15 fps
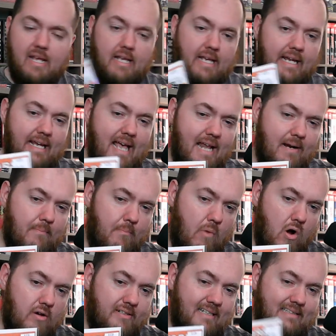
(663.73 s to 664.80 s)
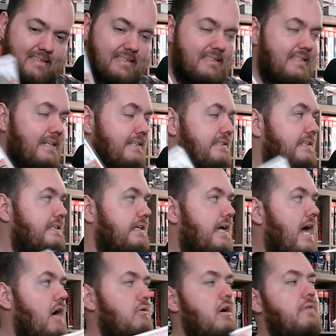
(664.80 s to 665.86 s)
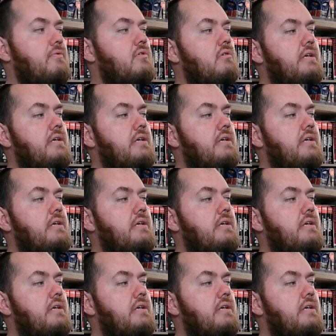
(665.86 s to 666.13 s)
He had it marked at 60, however,